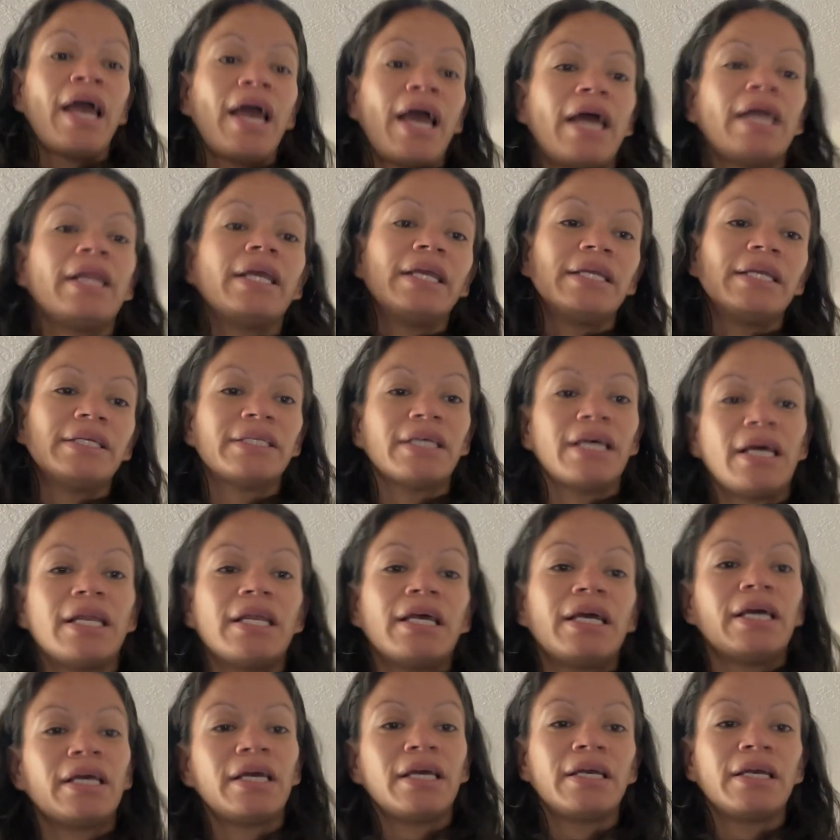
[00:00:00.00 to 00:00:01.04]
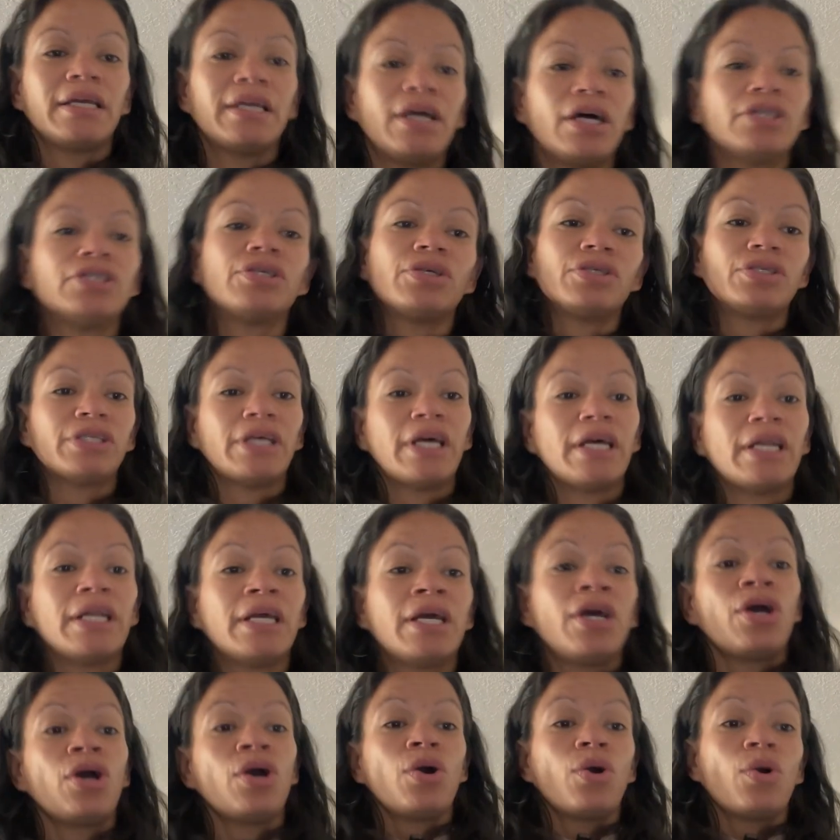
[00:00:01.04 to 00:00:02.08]
And he also said,
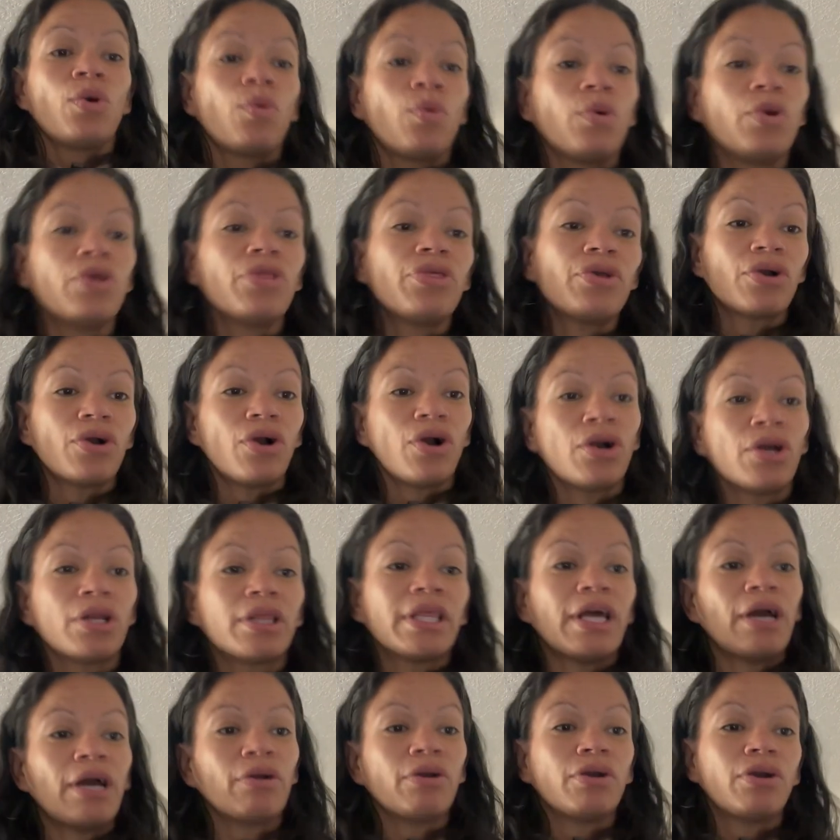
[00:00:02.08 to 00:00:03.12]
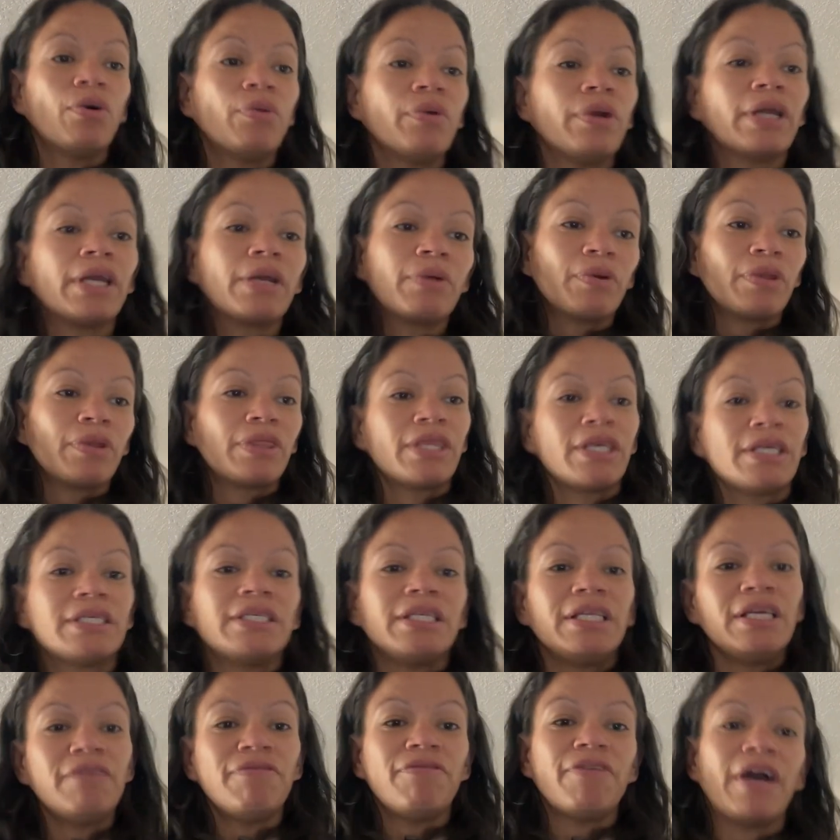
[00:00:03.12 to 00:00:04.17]
Whither art thou going with this
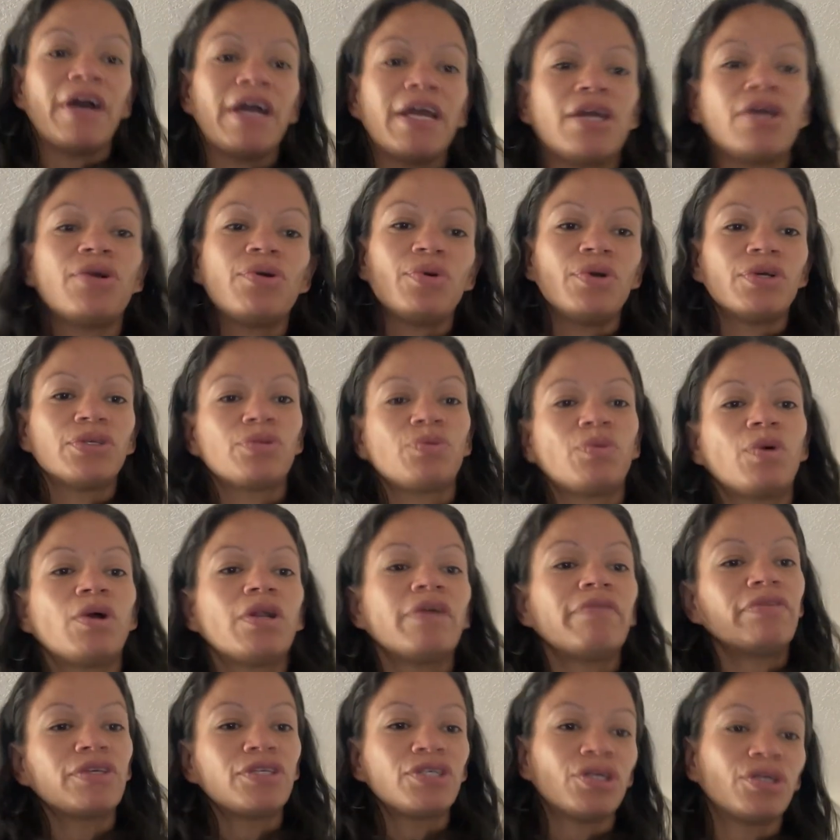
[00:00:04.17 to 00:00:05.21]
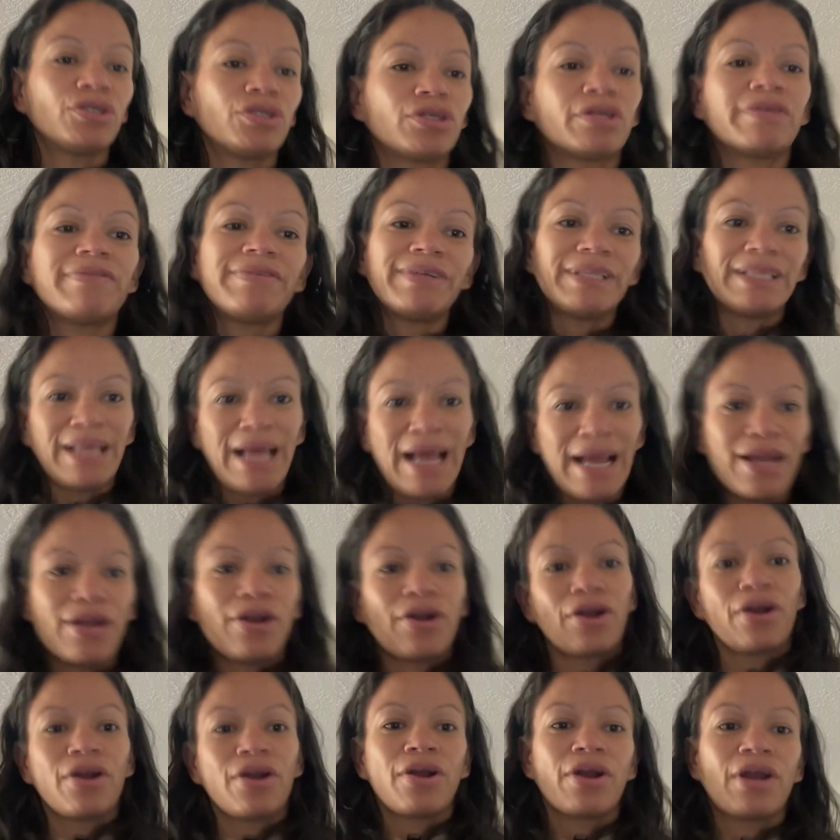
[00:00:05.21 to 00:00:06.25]
Nephite, who is one of the children of a
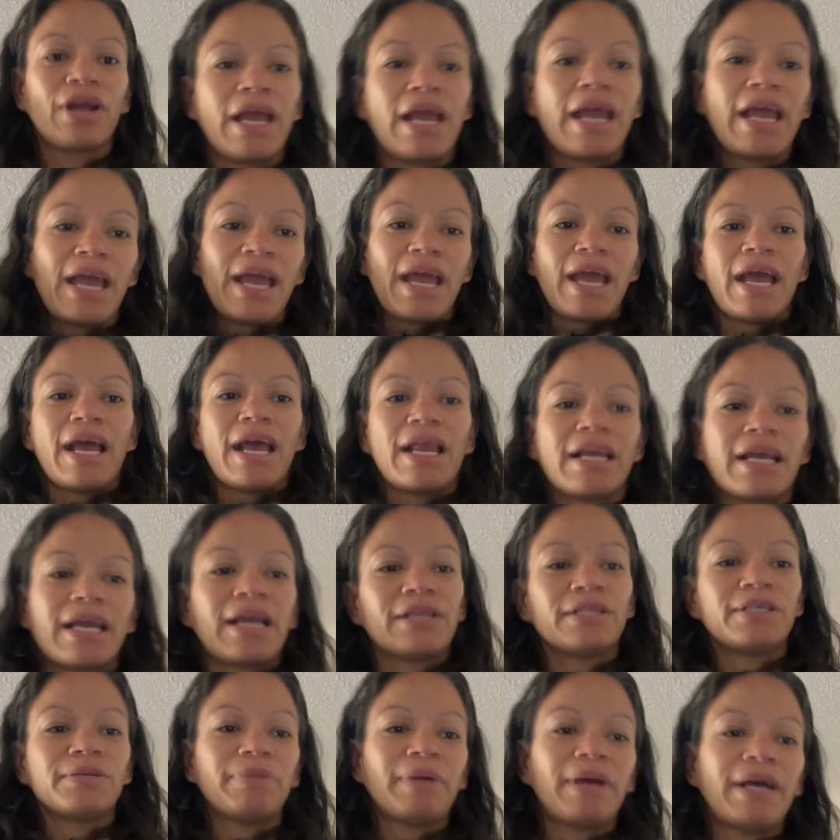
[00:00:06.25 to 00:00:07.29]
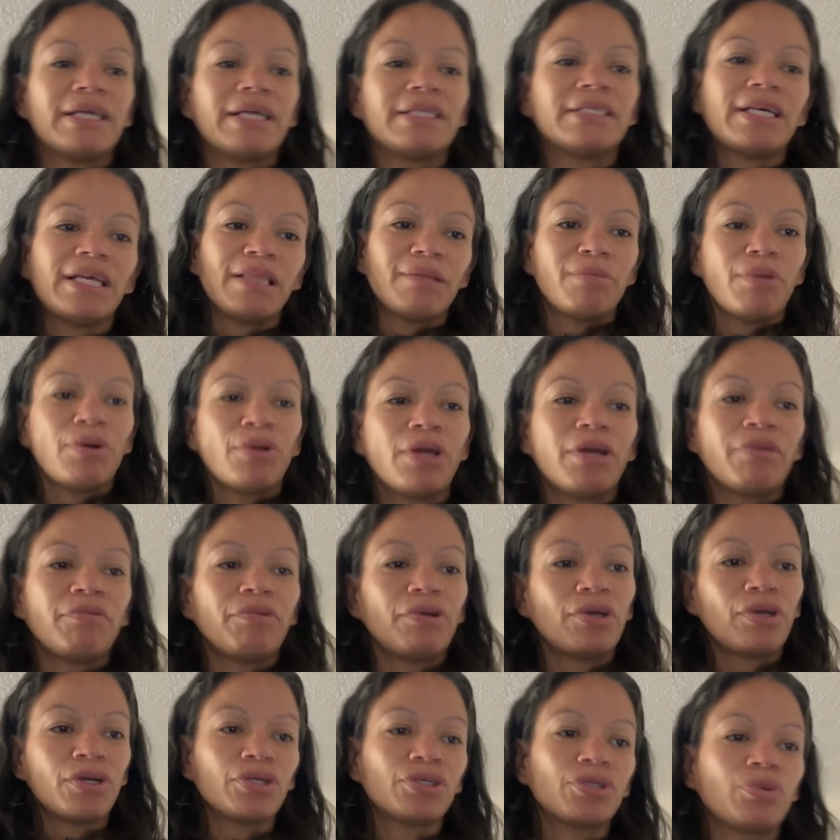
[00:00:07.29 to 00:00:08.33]
liar? And it came to pass that Lamoni
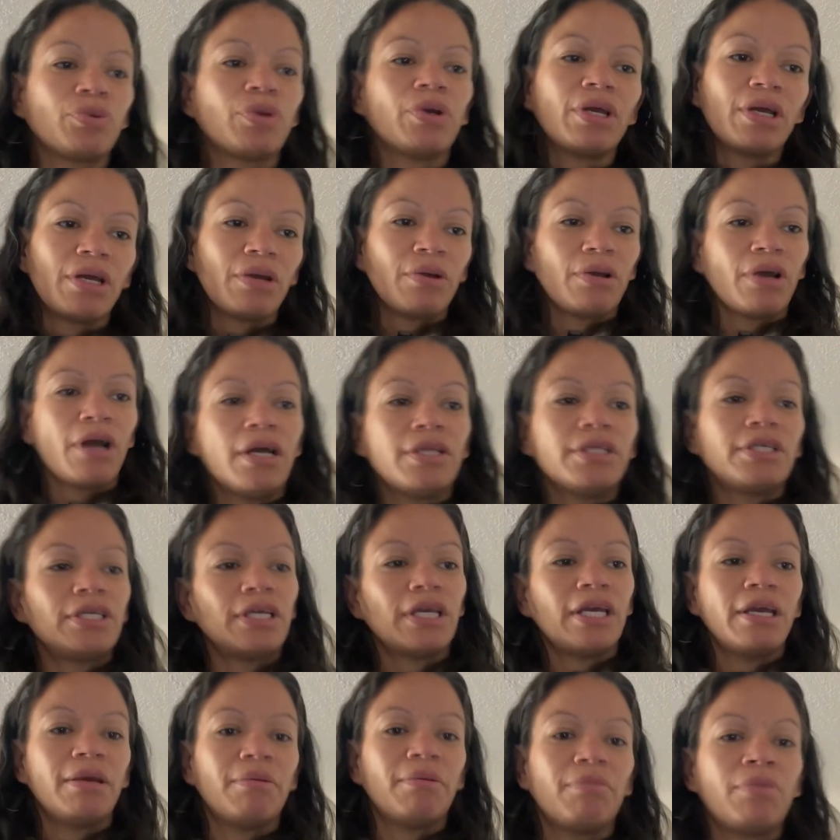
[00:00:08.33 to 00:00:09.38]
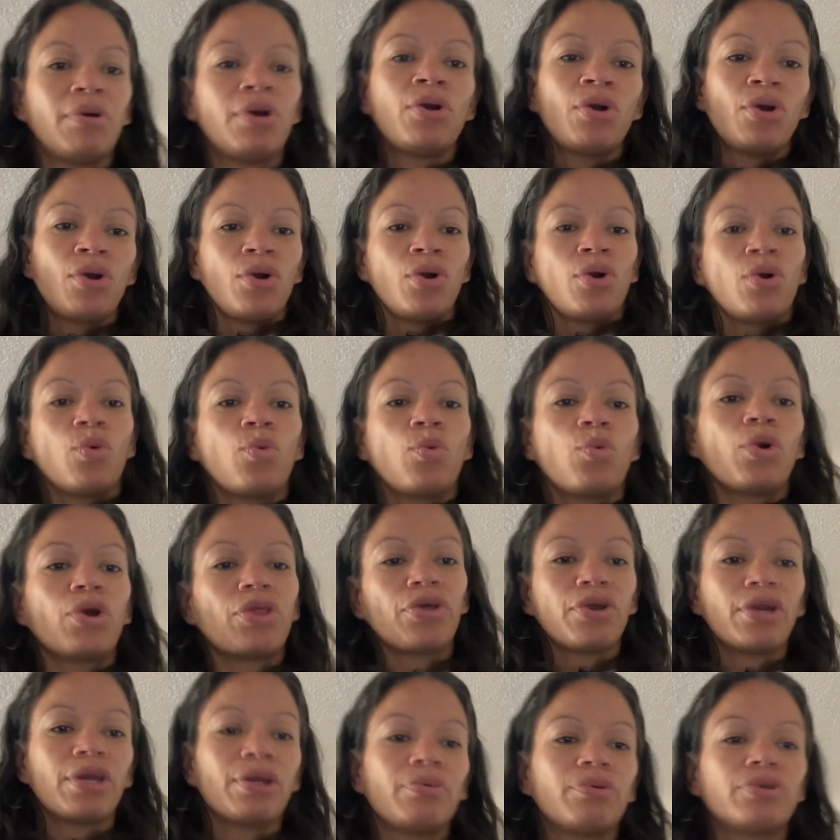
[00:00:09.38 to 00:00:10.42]
rehearsed unto him
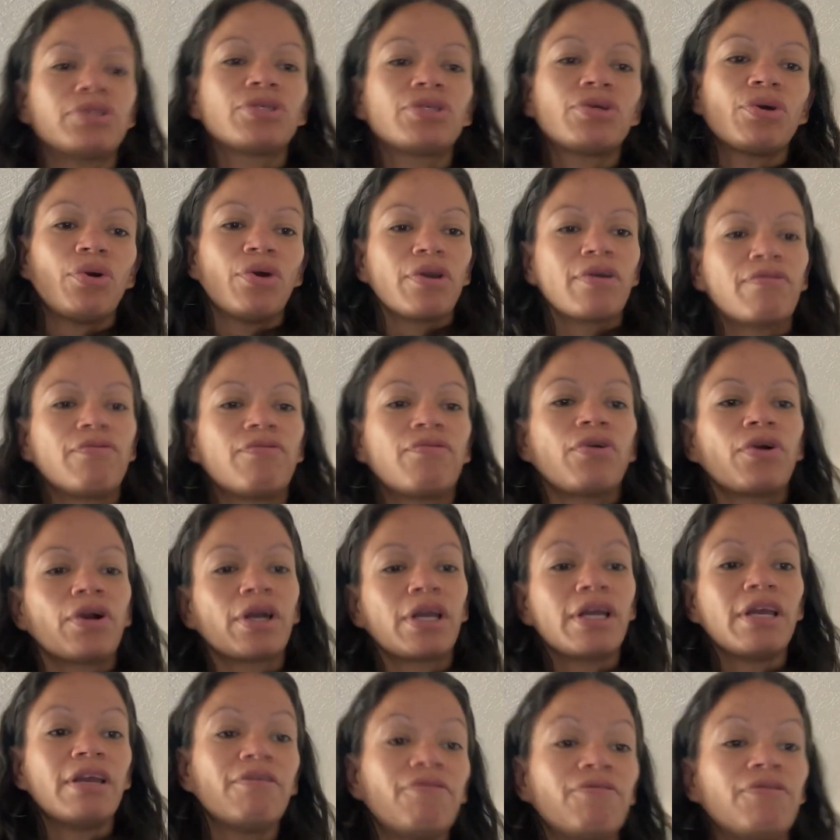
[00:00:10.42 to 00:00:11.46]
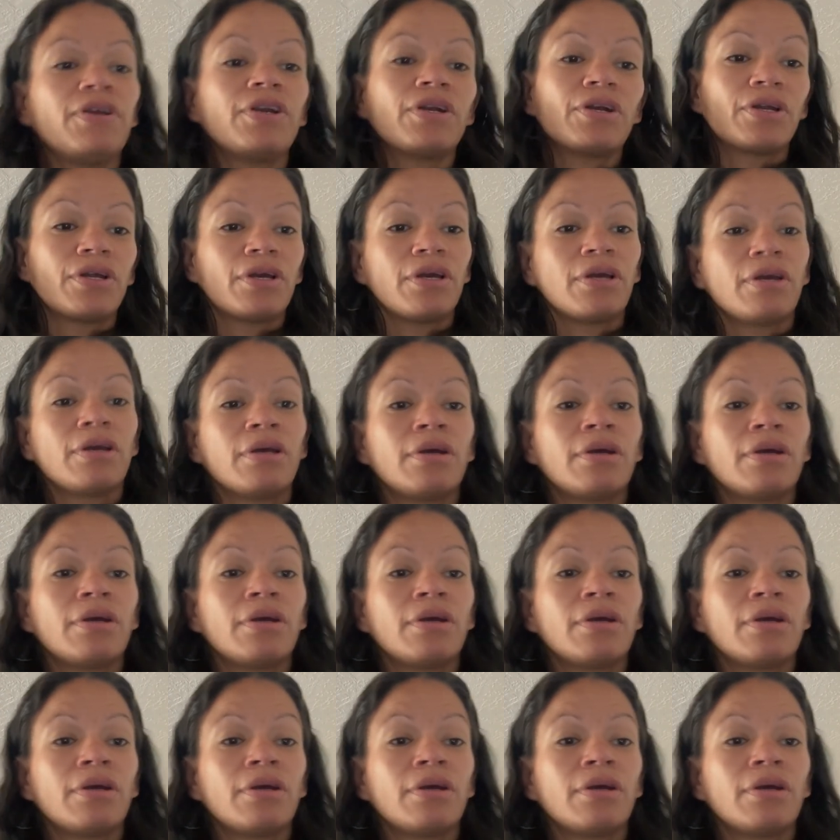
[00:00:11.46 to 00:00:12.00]
whither he was going, for he feared